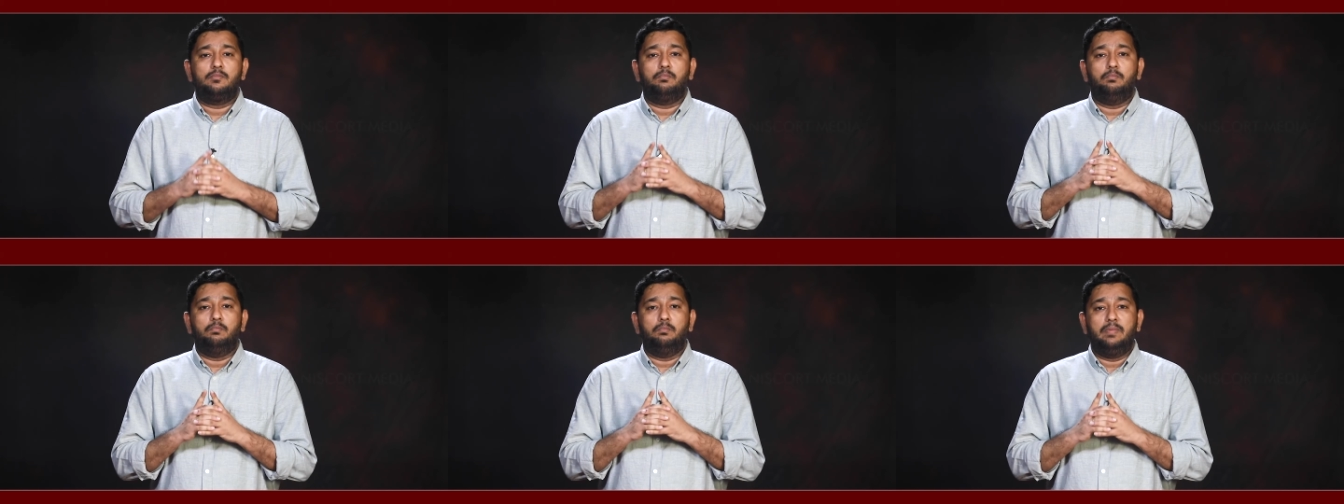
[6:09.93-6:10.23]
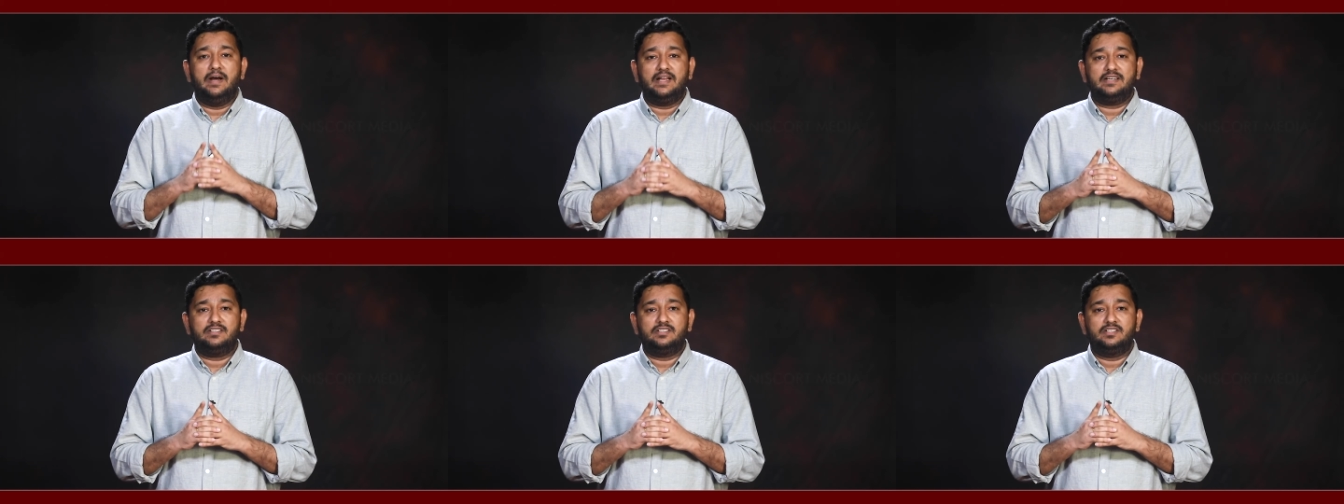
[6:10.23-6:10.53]

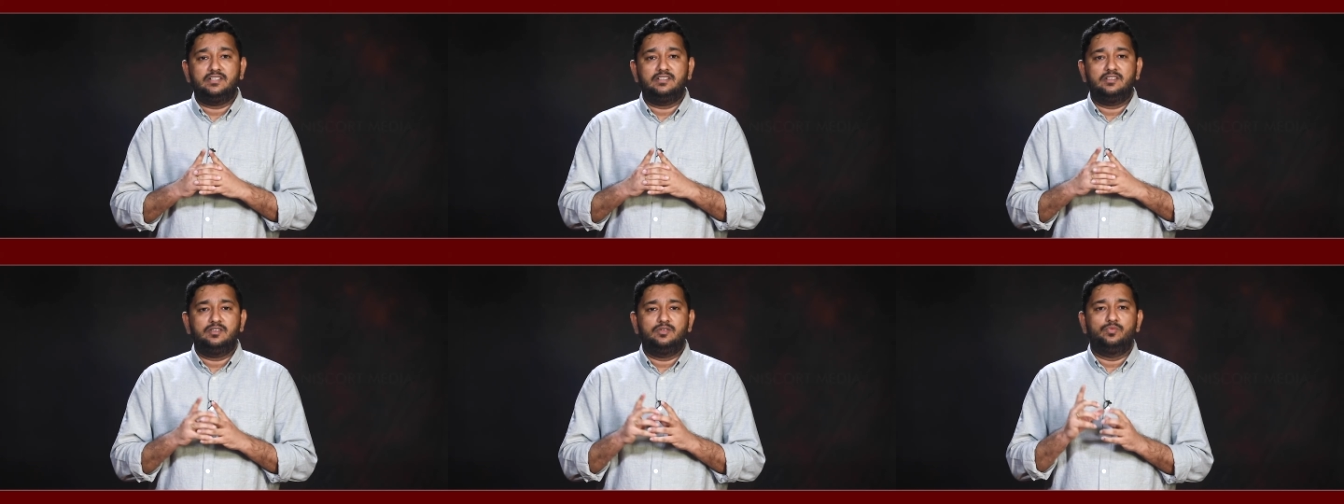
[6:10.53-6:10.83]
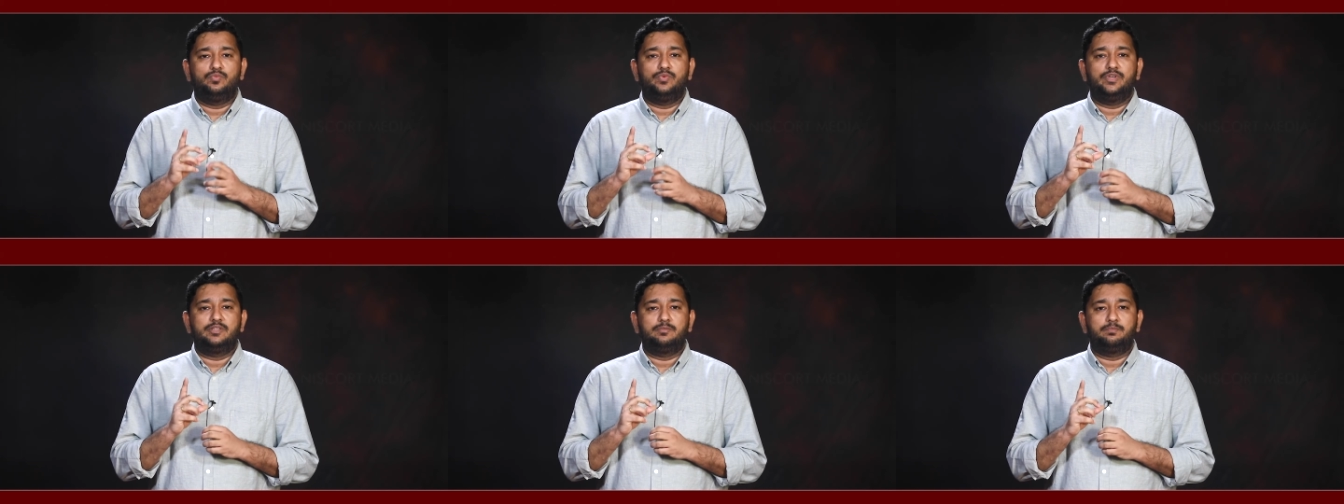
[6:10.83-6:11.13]
but
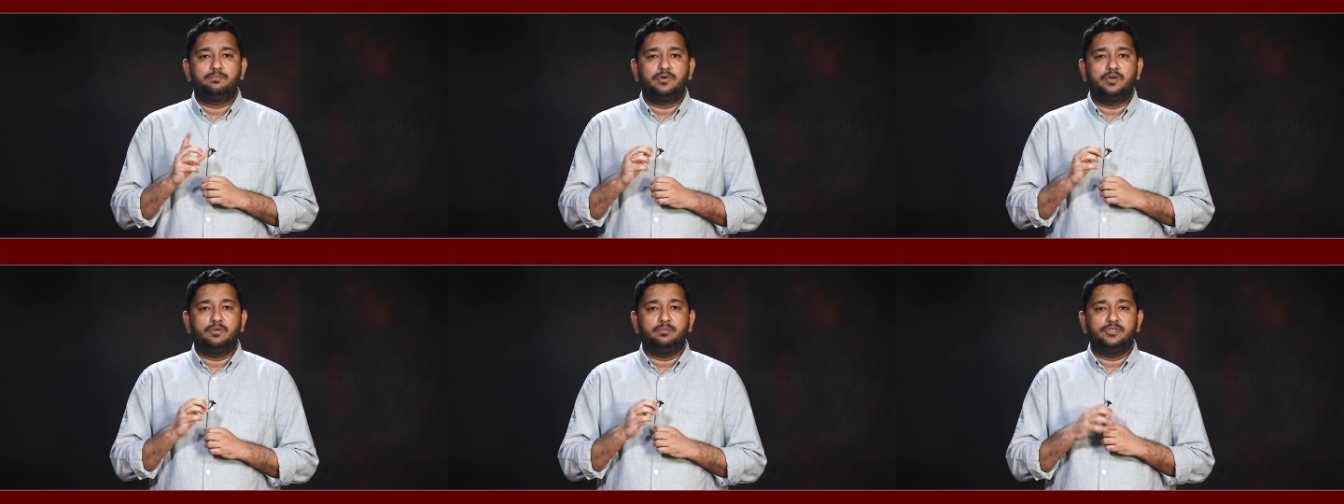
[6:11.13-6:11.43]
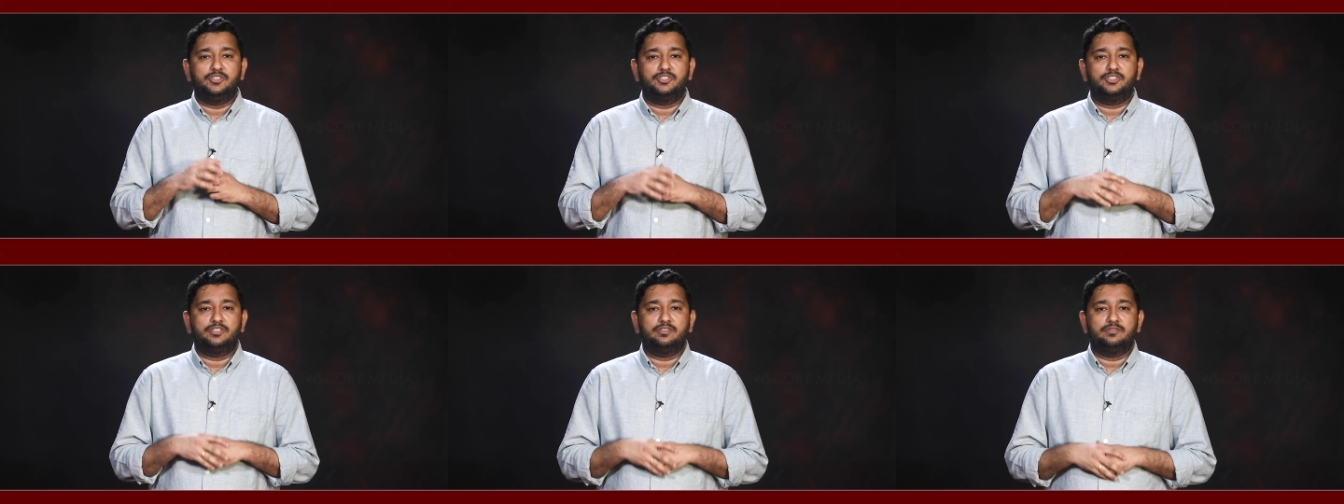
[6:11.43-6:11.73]
with
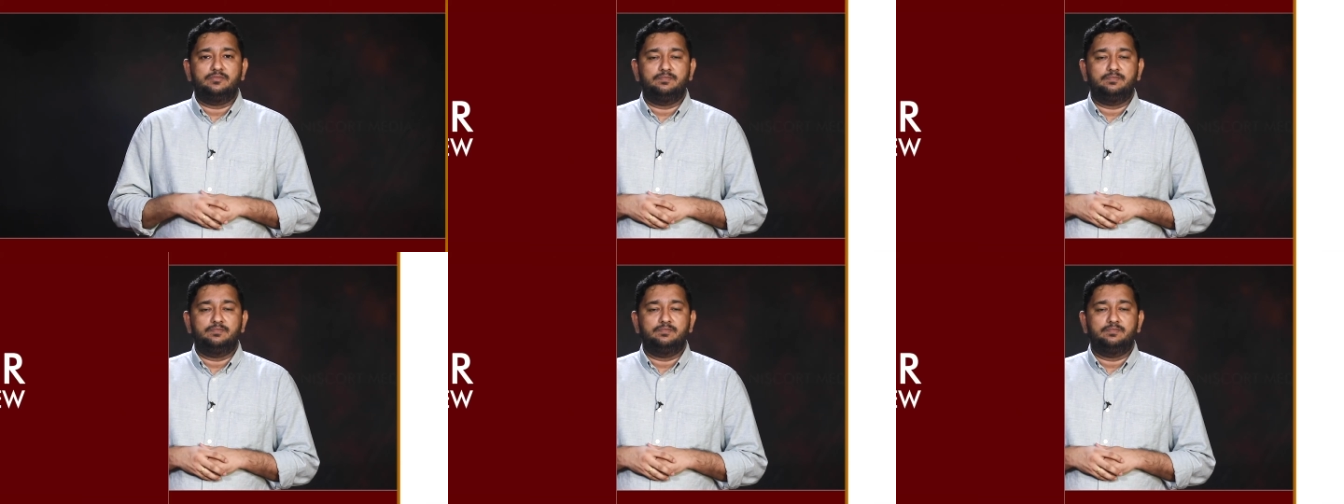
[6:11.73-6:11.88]
permission.